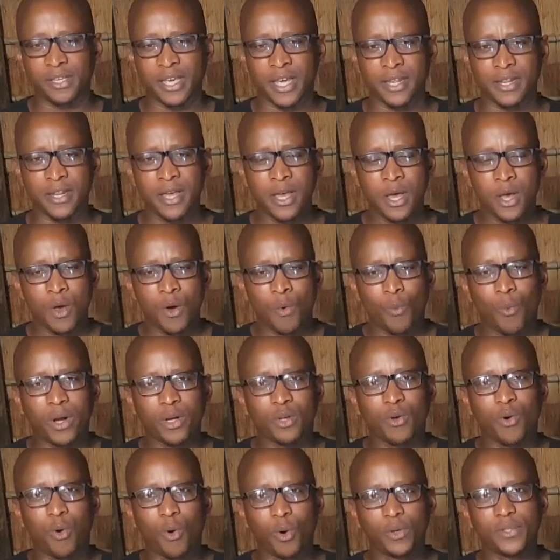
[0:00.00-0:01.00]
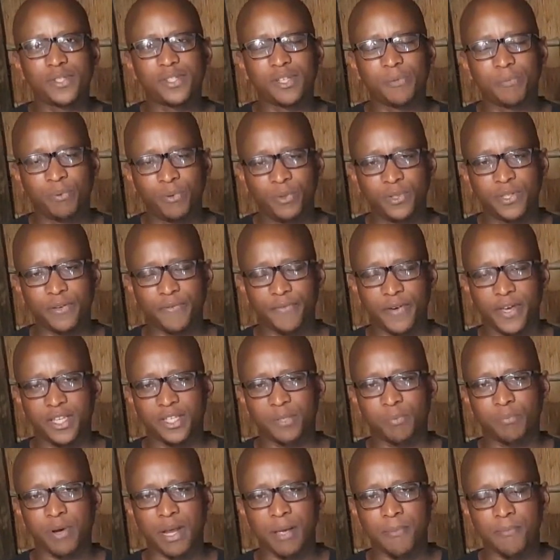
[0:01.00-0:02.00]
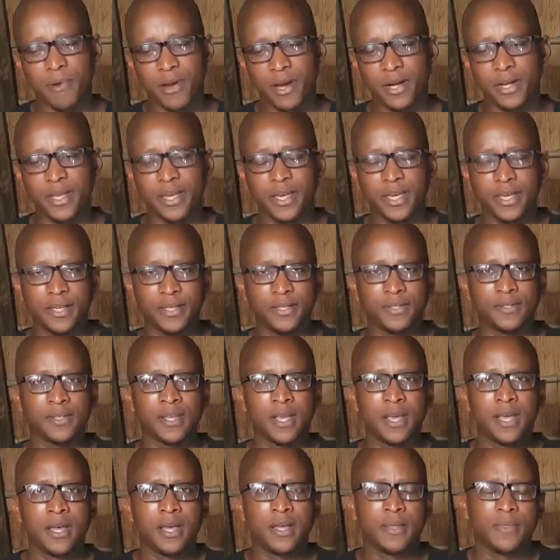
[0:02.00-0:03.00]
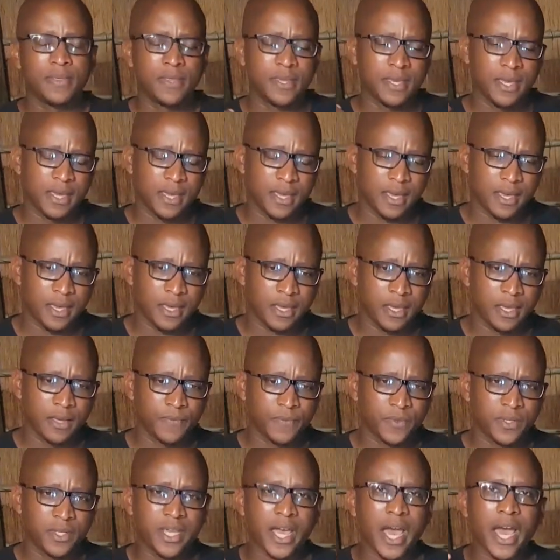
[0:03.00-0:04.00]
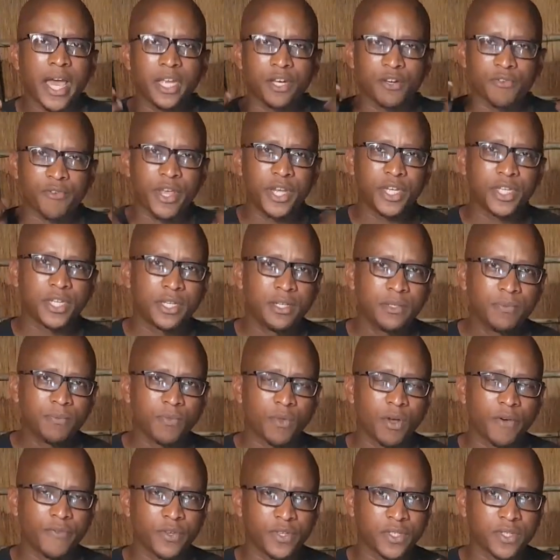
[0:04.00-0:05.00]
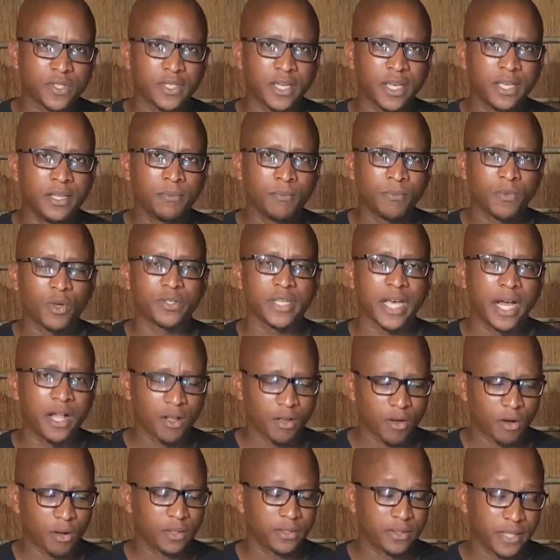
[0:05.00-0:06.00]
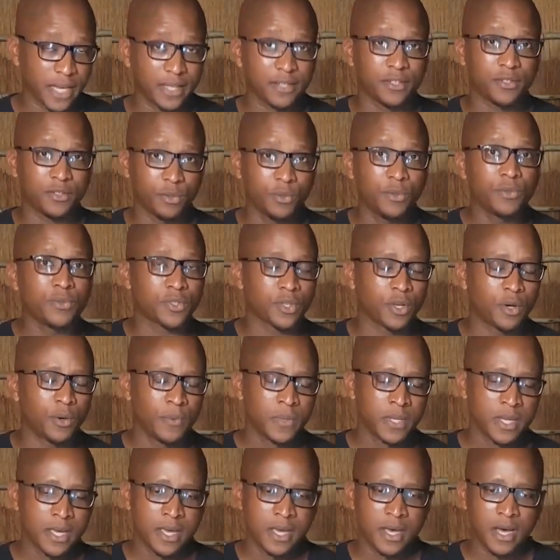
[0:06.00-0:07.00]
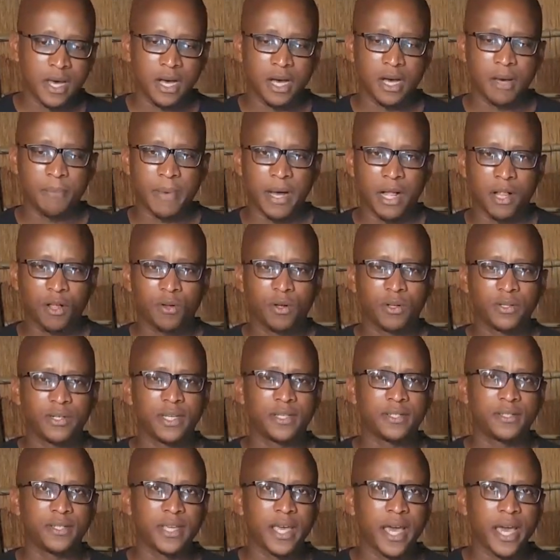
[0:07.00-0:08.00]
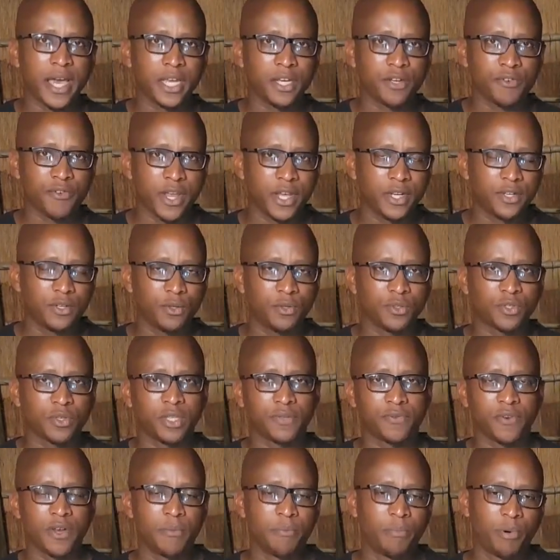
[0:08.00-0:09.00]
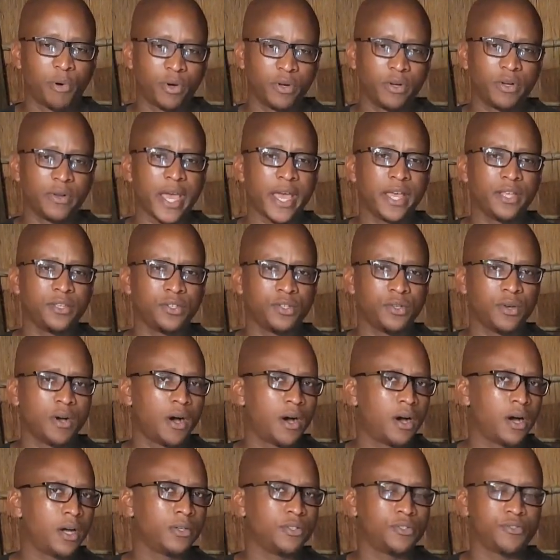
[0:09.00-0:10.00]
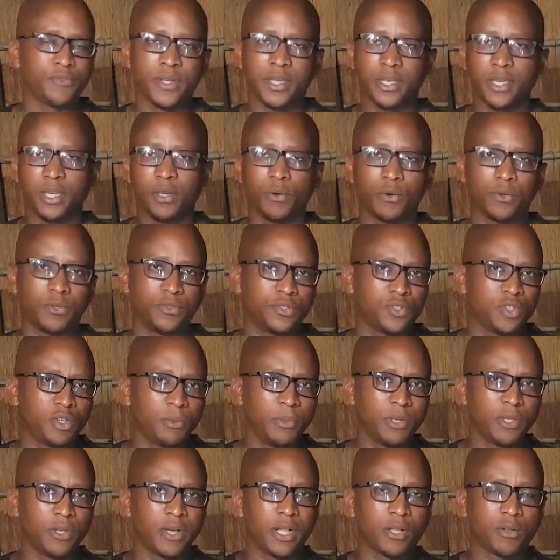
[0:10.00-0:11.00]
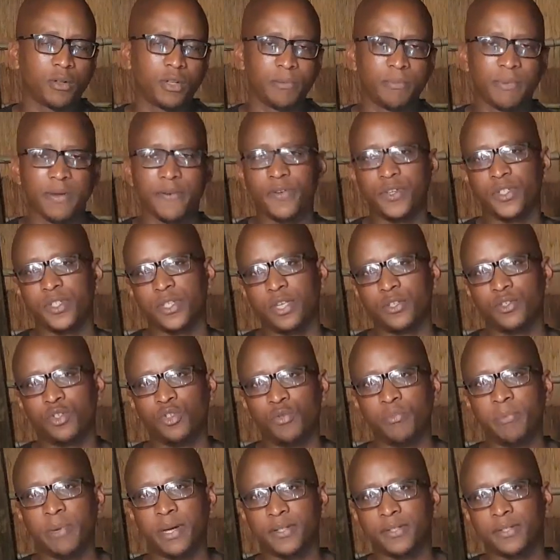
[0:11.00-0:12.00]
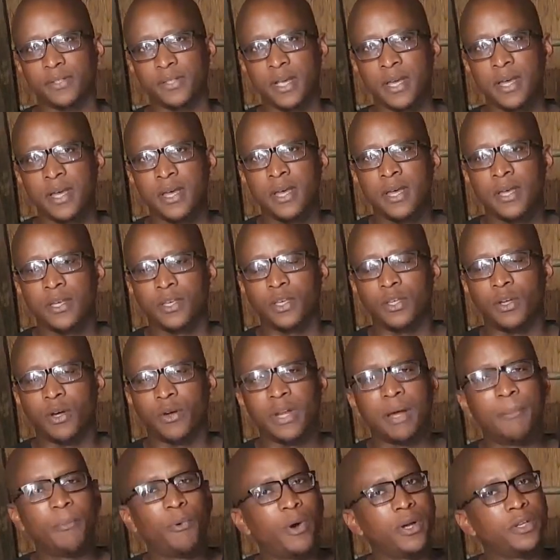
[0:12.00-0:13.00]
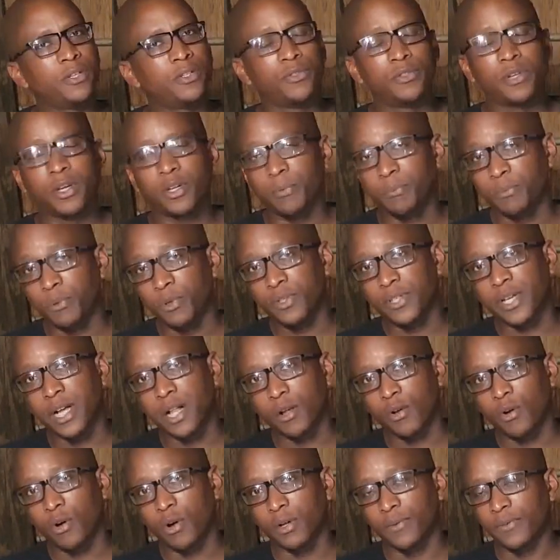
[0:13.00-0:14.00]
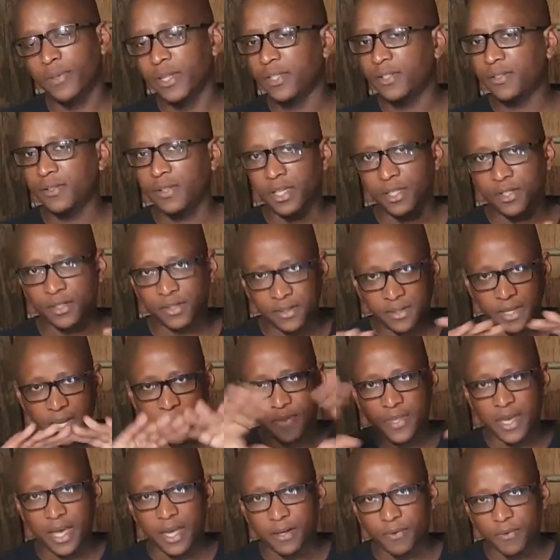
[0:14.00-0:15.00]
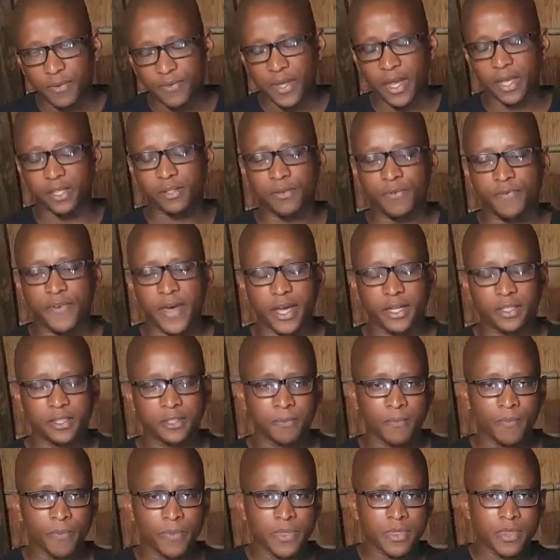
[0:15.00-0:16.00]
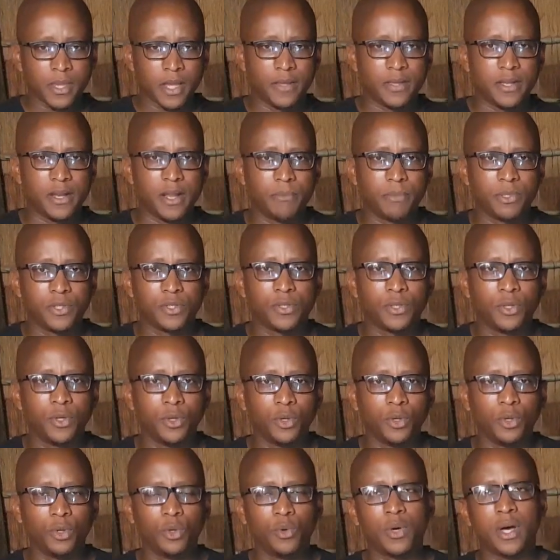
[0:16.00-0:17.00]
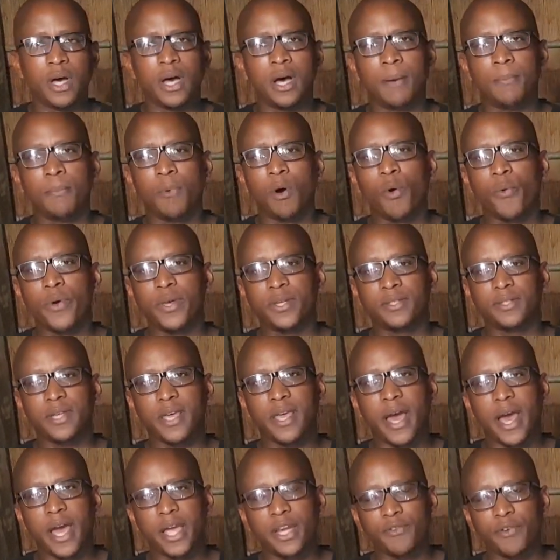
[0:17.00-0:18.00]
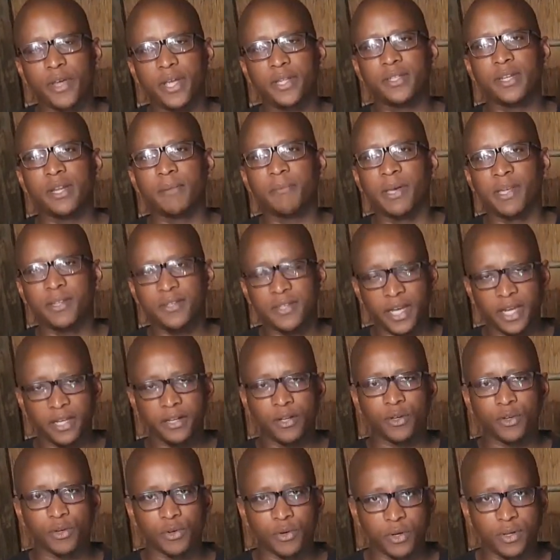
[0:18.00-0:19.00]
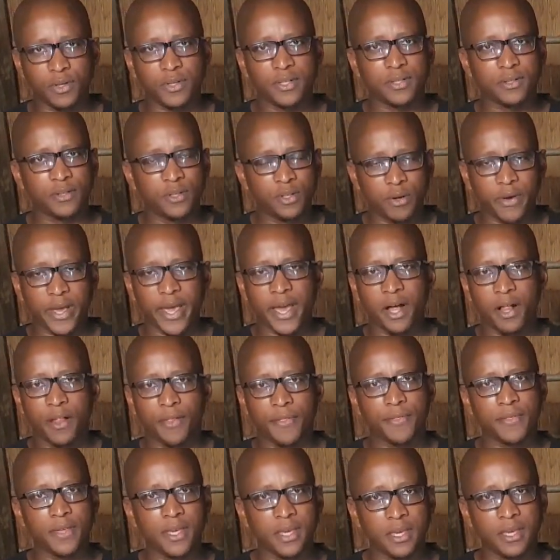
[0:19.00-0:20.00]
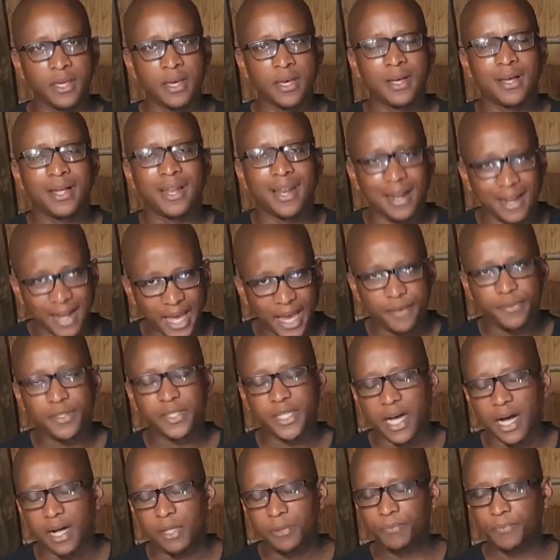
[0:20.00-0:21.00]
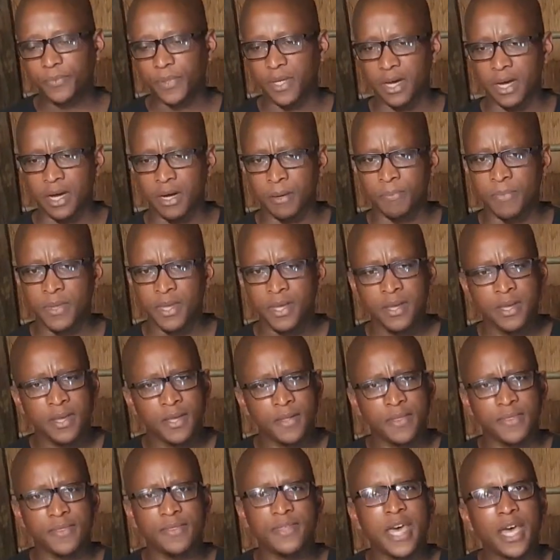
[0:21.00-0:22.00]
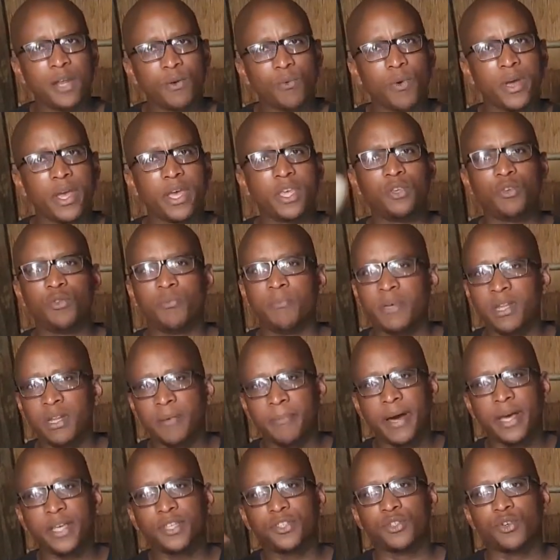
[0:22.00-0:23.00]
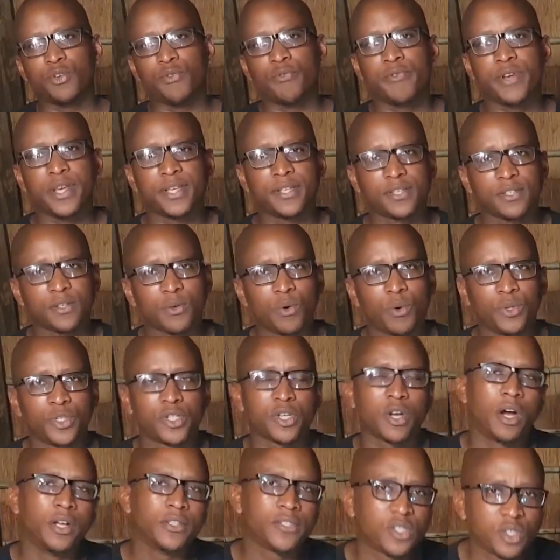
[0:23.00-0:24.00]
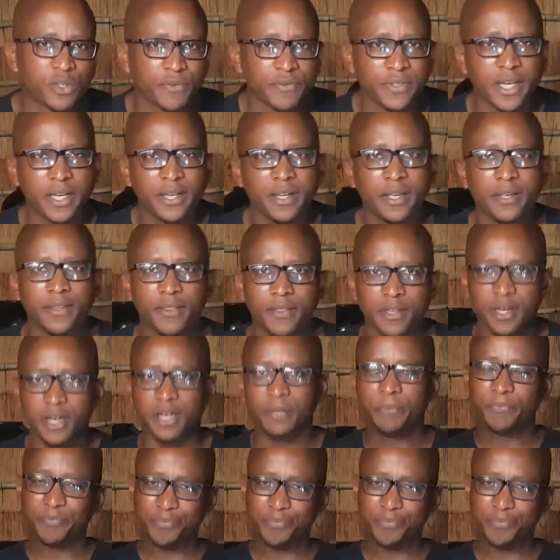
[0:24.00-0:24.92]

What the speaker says: And what causes a pooza face primarily is the dehydration of your skin, because alcohol does do so. Alcohol does dehydrate you, so it's very important as you are drinking or consuming your alcoholic beverage that you must, number one, do not abuse alcohol. Let's just state that as a fact. And then number two, always stay hydrated and maintain a good, healthy lifestyle. That way you minimize your risk or chances of getting the